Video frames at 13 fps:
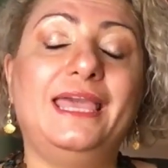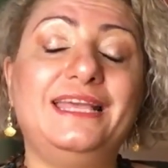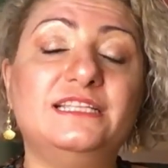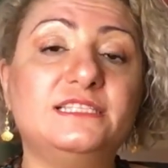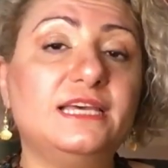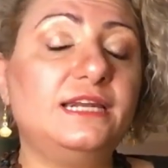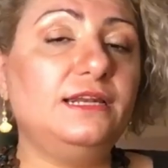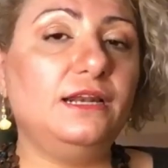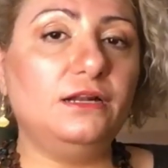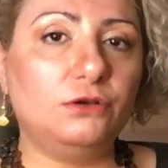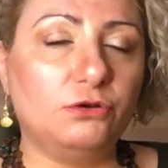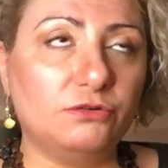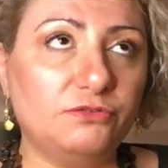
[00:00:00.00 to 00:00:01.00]

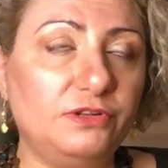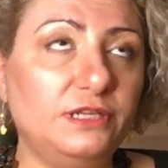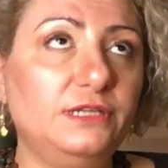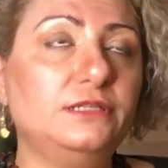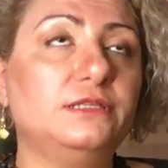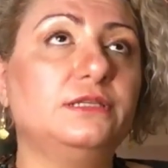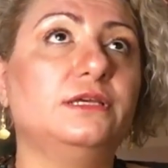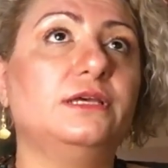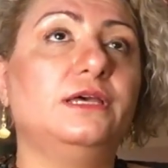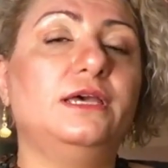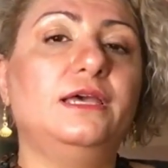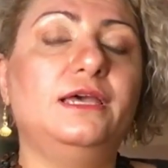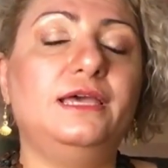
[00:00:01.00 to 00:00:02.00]
Internal conflict
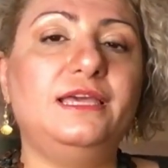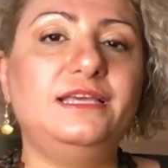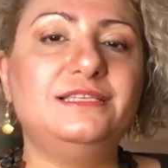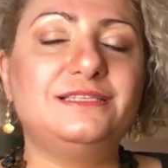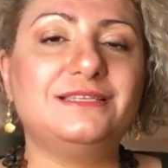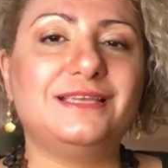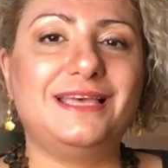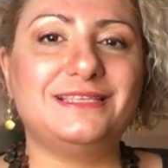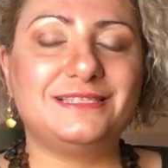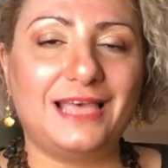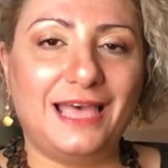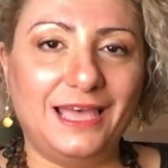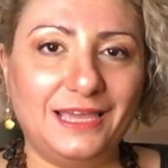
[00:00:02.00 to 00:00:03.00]
is a
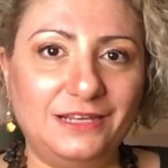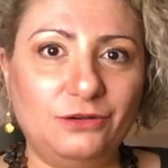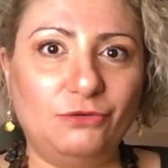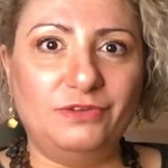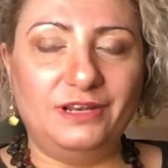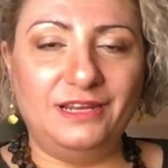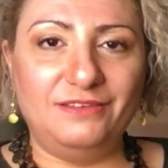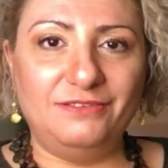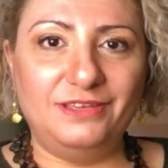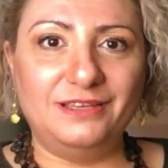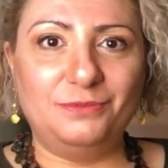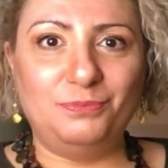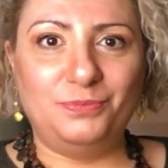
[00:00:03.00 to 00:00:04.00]
sign of a
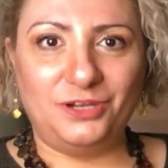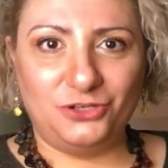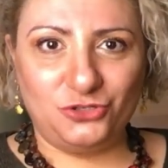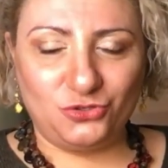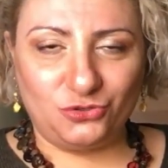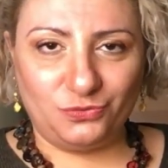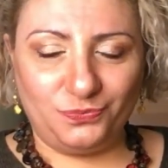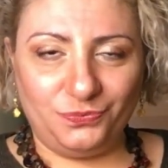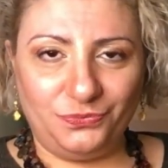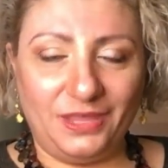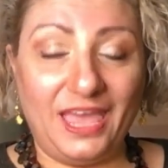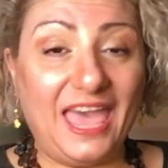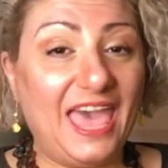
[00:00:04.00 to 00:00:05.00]
living person.
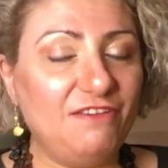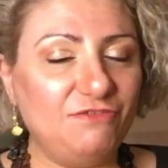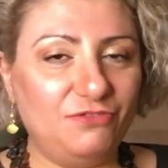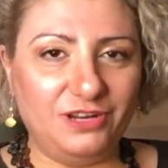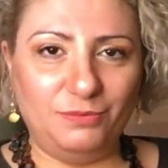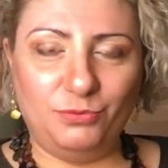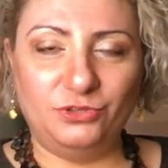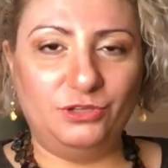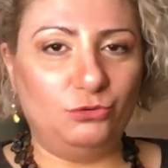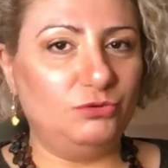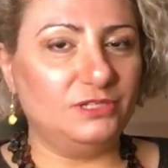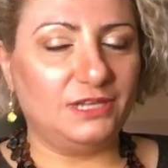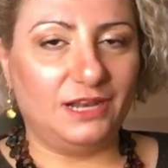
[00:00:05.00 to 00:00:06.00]
Everybody
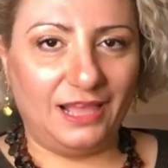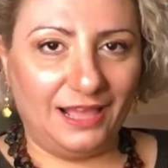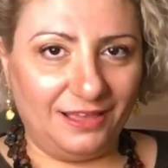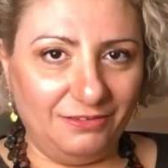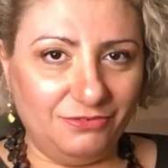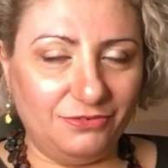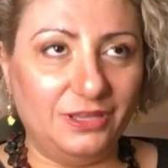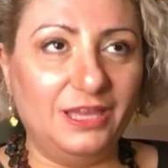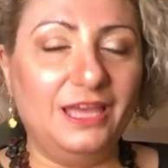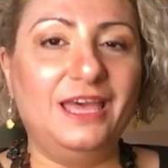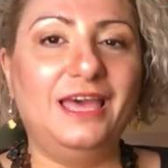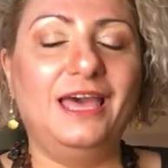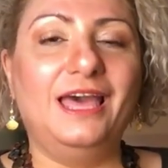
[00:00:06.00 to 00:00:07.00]
who is alive,
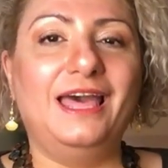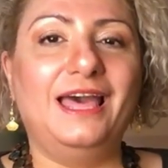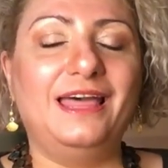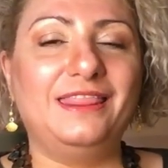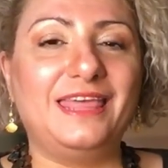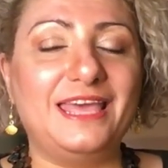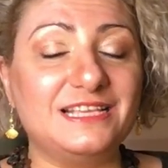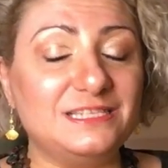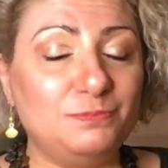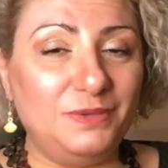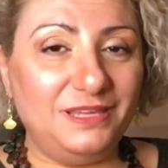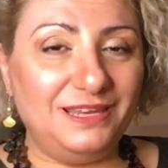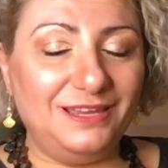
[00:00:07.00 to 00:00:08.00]
they
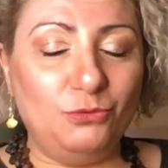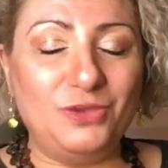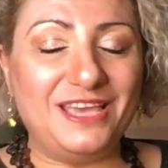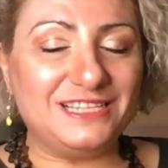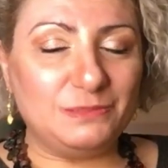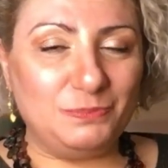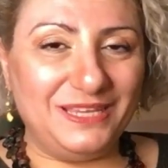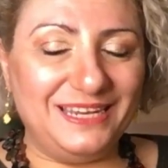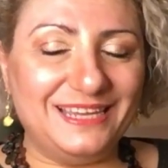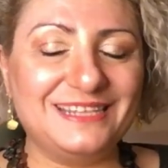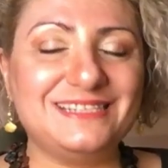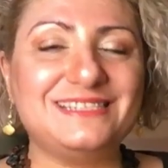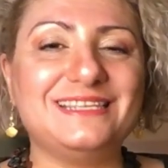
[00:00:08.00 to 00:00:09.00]
experience, we
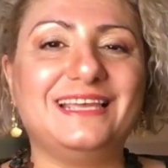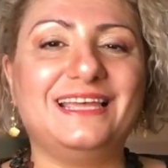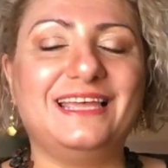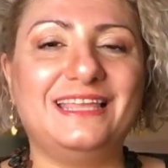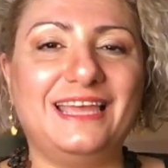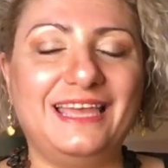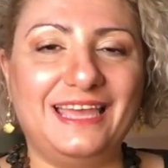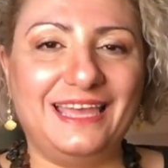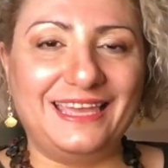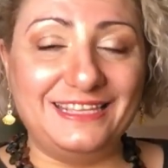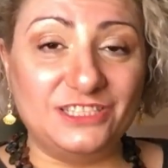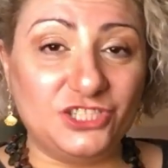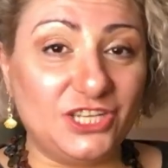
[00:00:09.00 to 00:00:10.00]
experience uh,
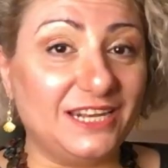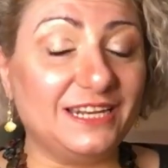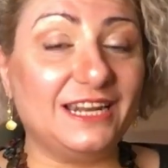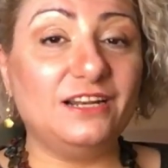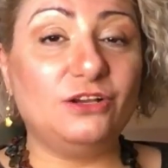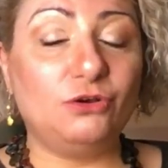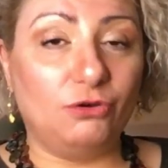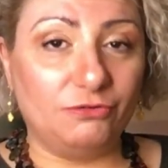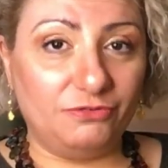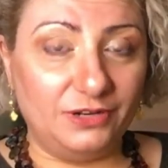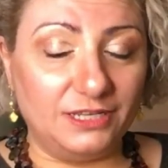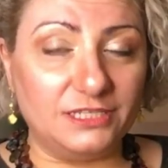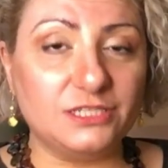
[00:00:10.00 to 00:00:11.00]
internal
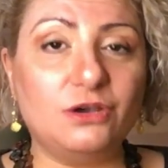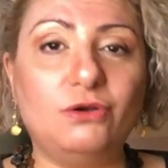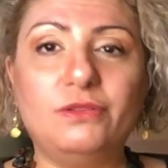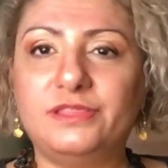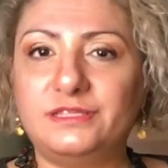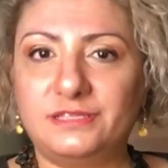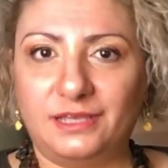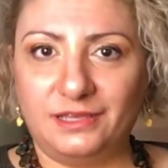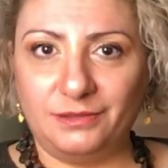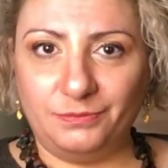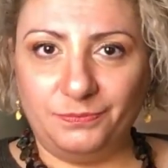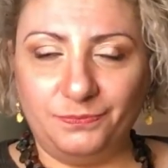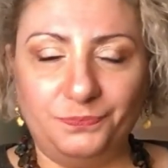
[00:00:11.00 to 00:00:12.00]
conflicts all the time.